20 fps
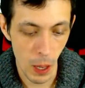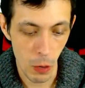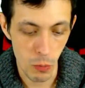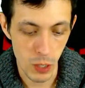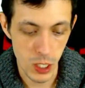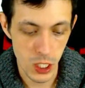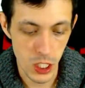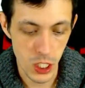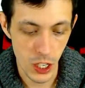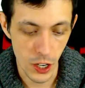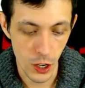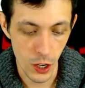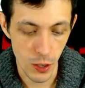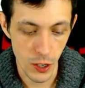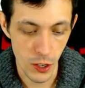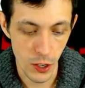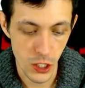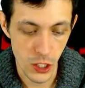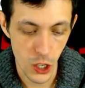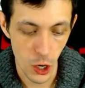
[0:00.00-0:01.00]
I want you to go to
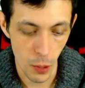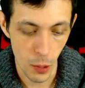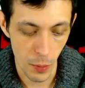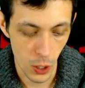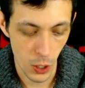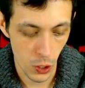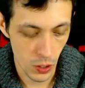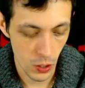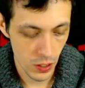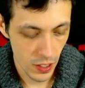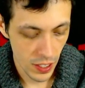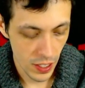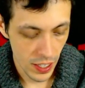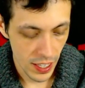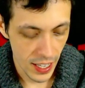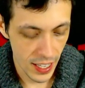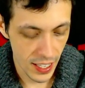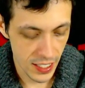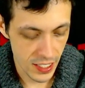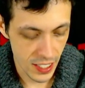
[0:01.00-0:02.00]
your terminal,
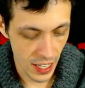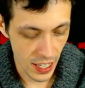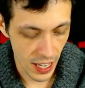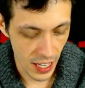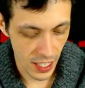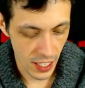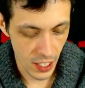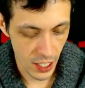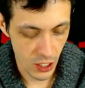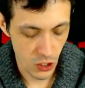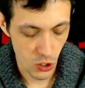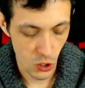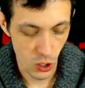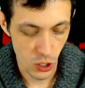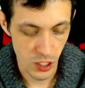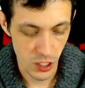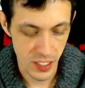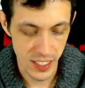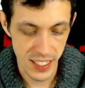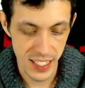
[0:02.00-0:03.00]
hit uh,
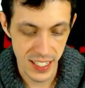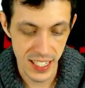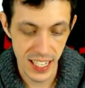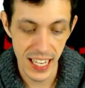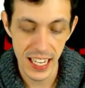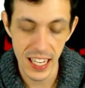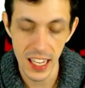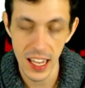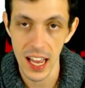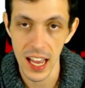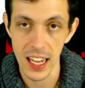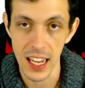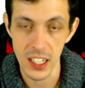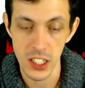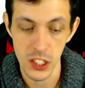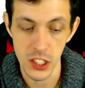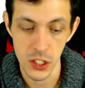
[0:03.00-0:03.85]
control C uh,